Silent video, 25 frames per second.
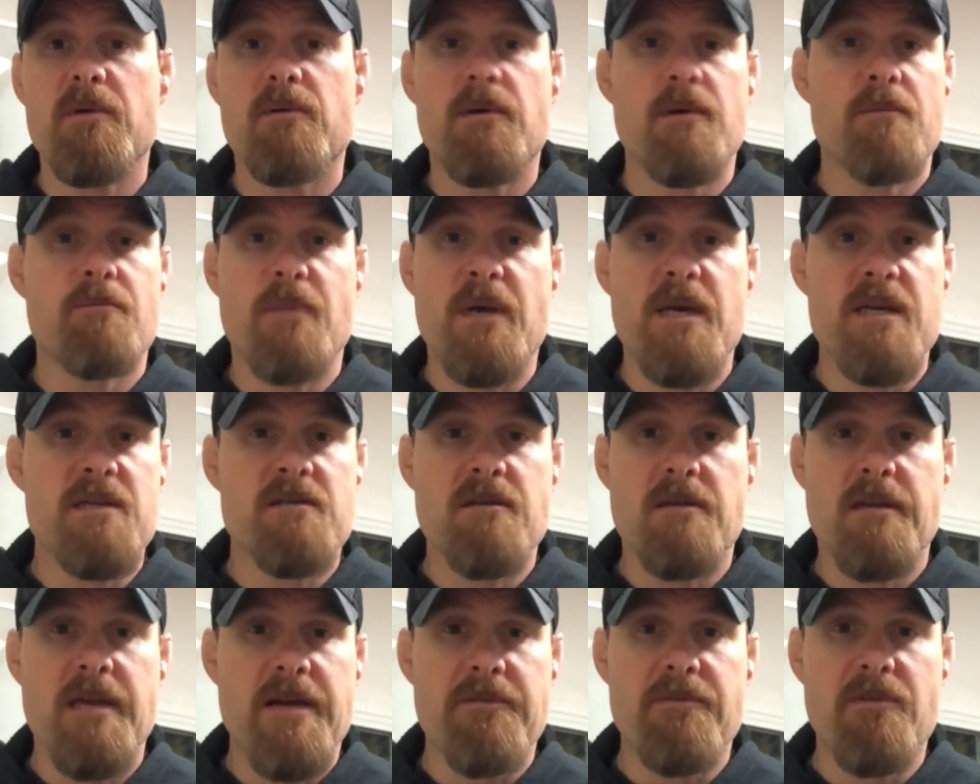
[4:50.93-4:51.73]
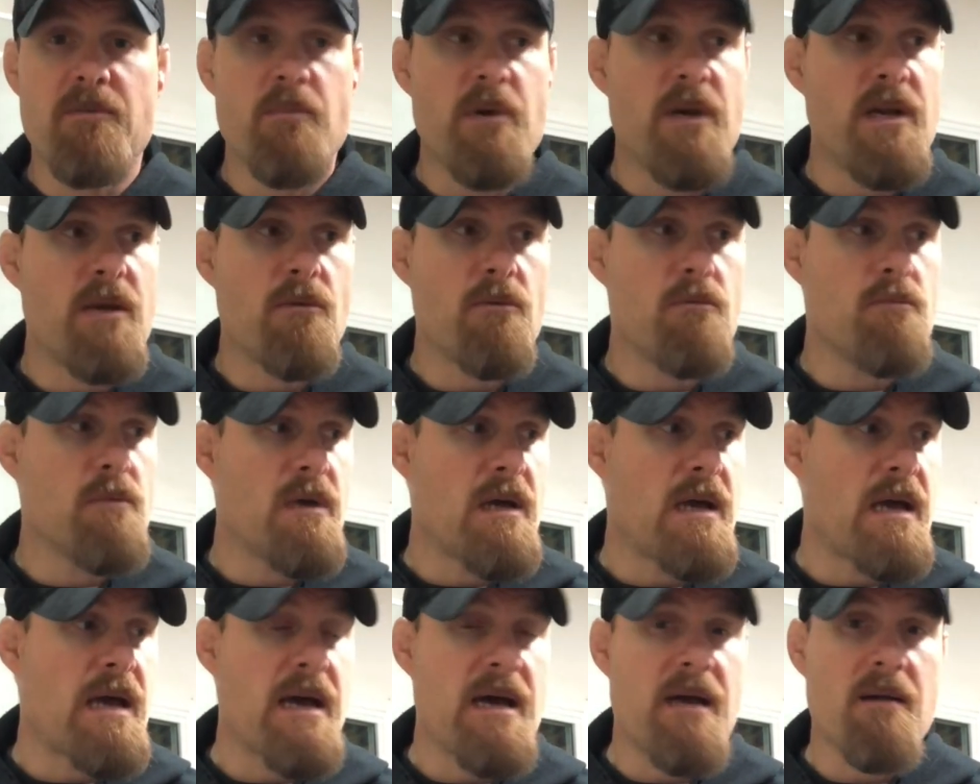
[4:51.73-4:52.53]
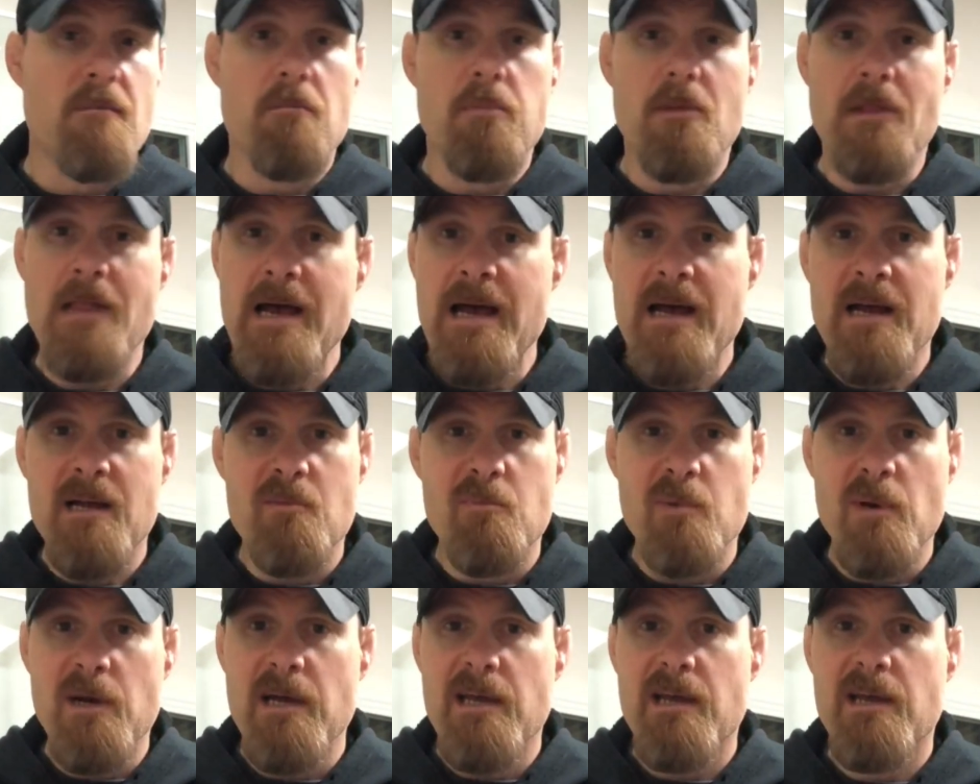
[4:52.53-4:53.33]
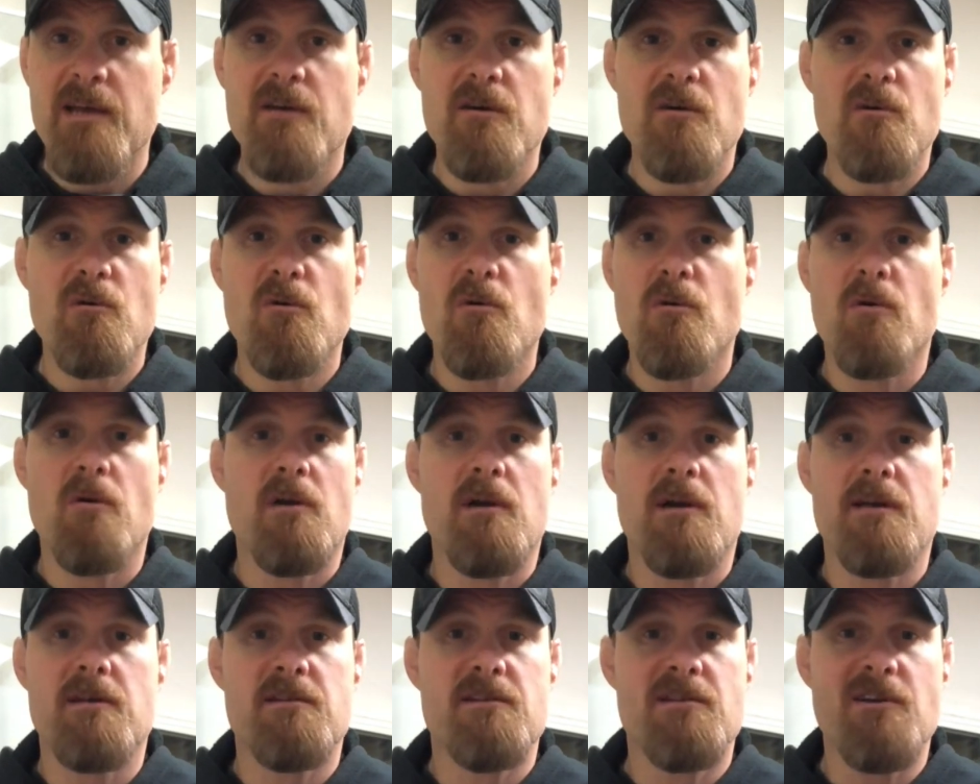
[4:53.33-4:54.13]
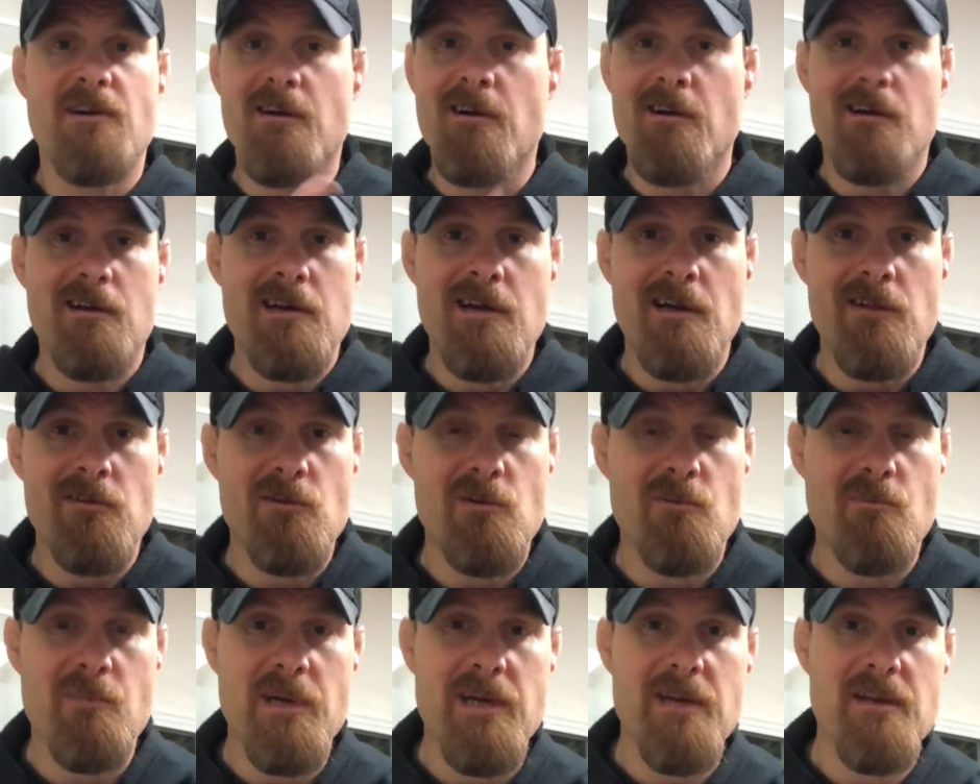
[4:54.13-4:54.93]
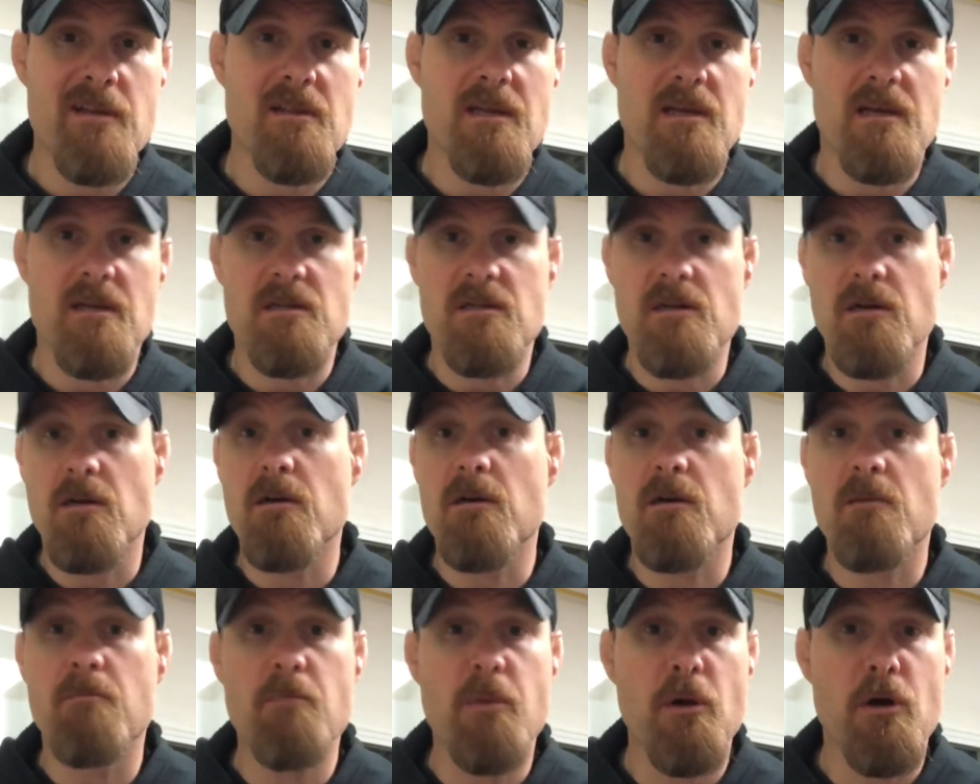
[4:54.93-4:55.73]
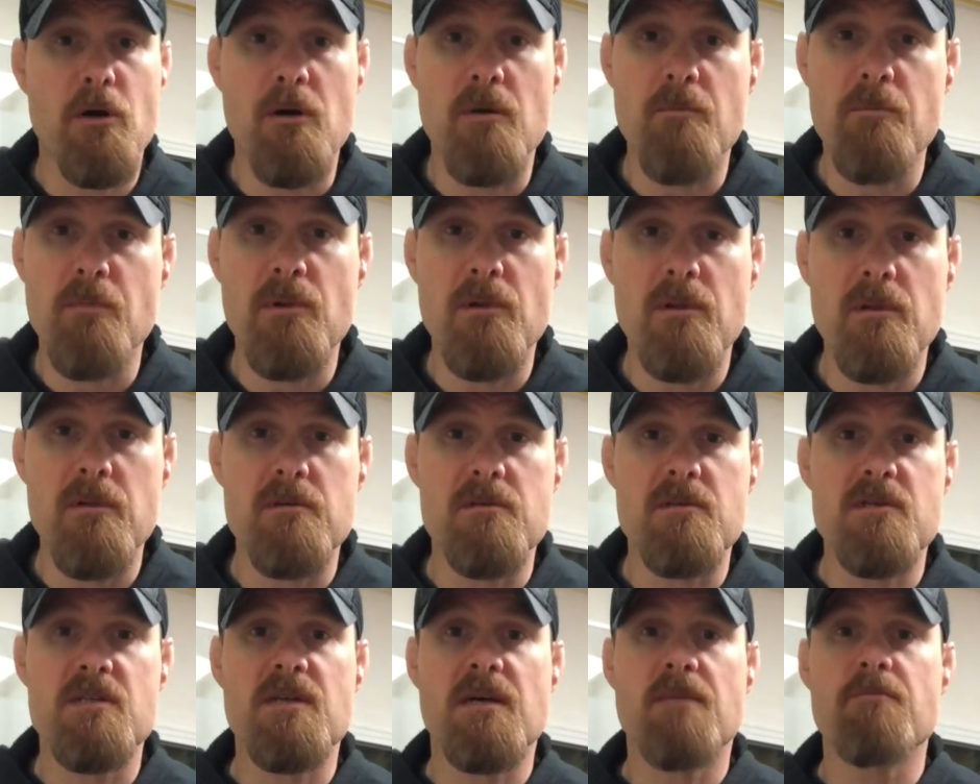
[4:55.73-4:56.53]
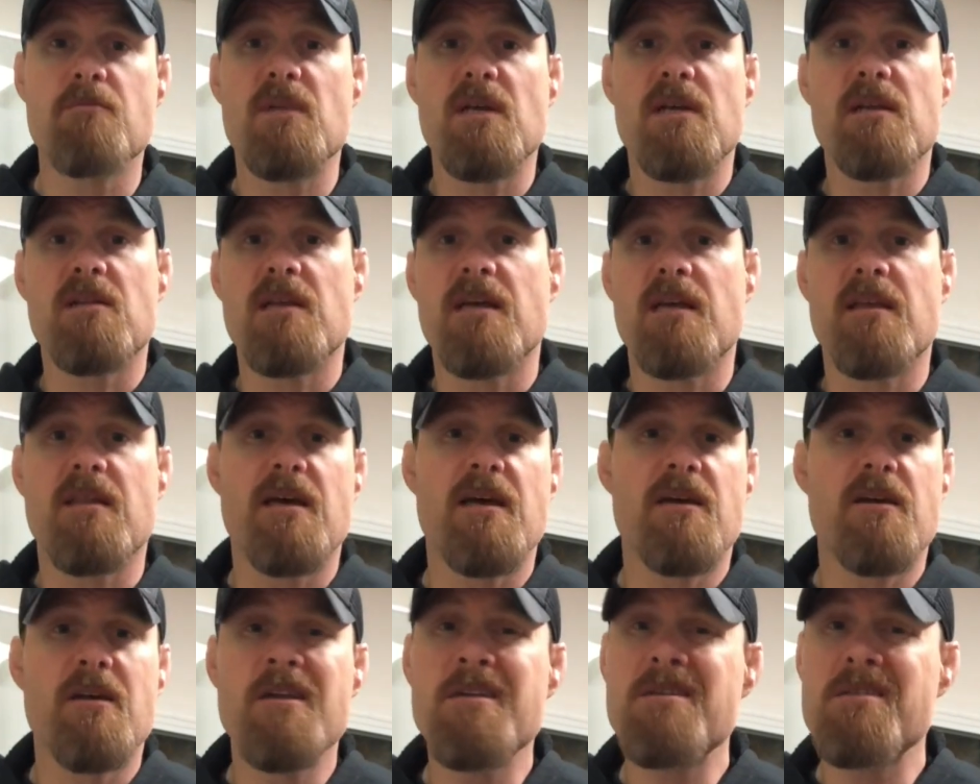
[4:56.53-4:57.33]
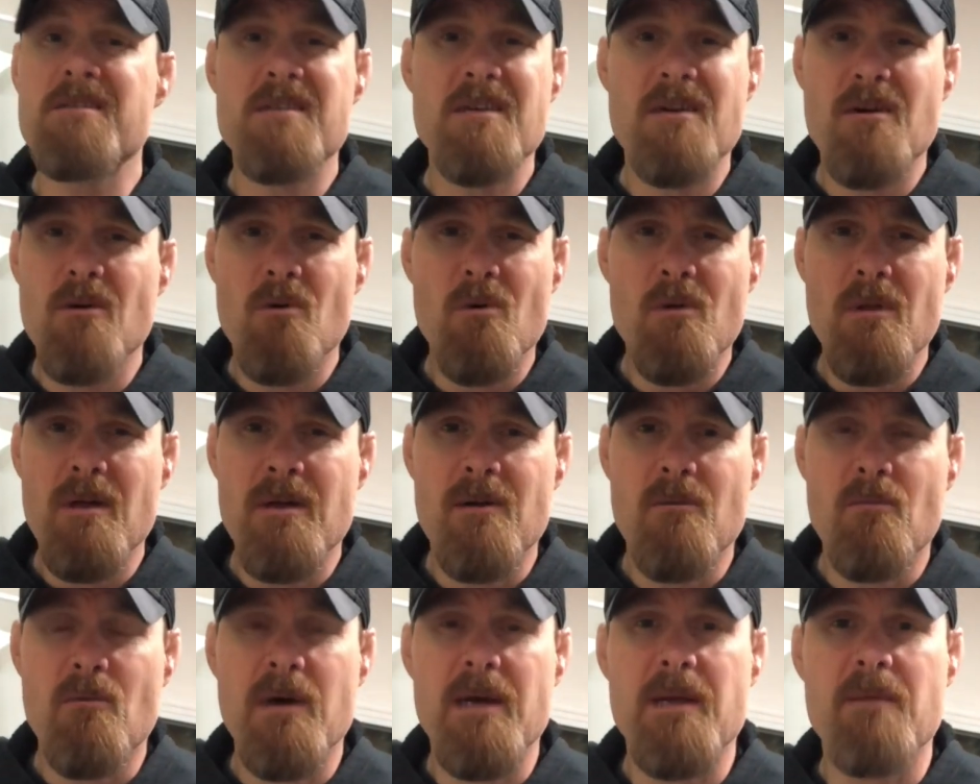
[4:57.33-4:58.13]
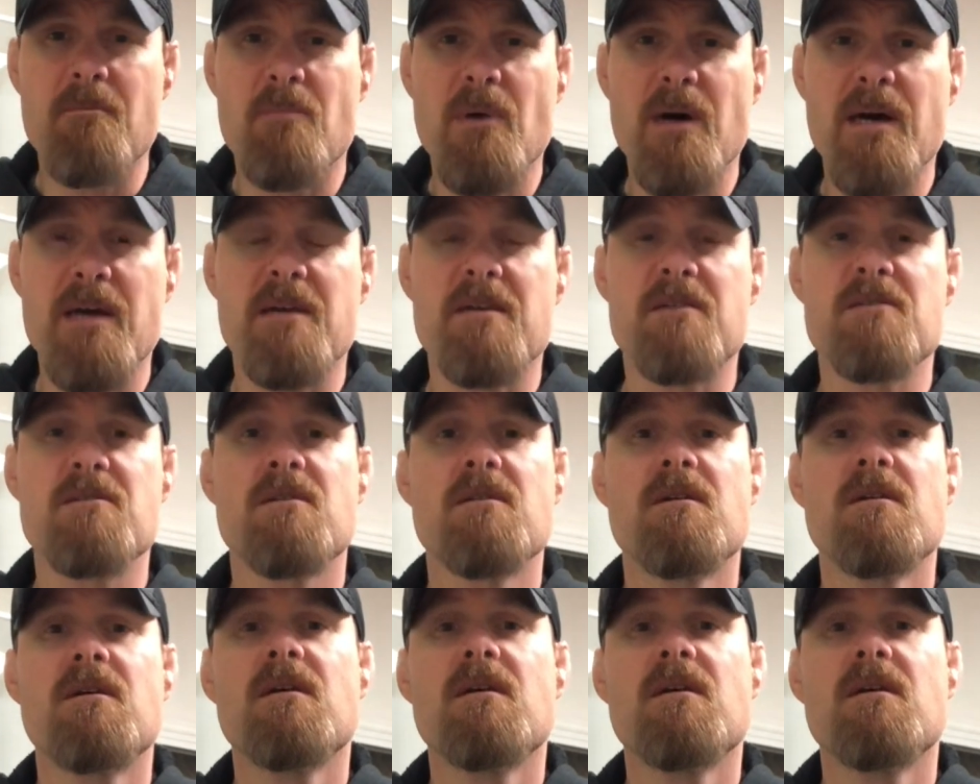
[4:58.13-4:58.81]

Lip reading: Basically, everybody had a black bike or a dark colored bike, like a dark purple or something like that. You didn't see a whole lot of white bikes.